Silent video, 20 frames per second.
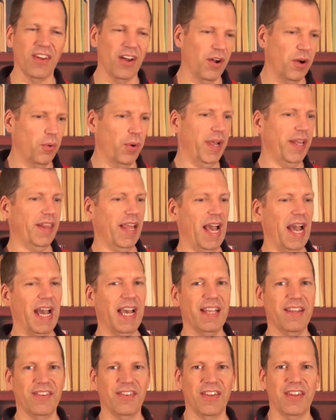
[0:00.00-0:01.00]
oh, wait,
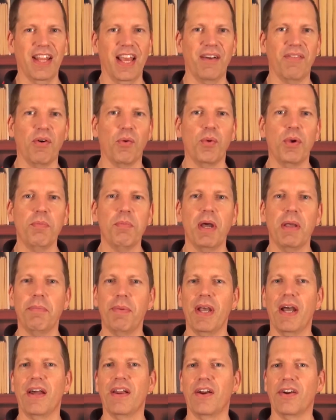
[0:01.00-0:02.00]
that is the devil, we might
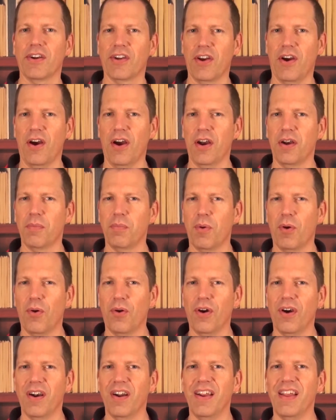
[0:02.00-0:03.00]
be on our guard
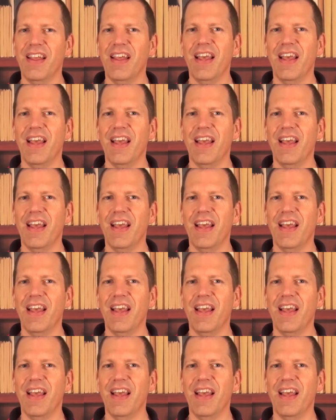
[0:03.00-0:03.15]
more.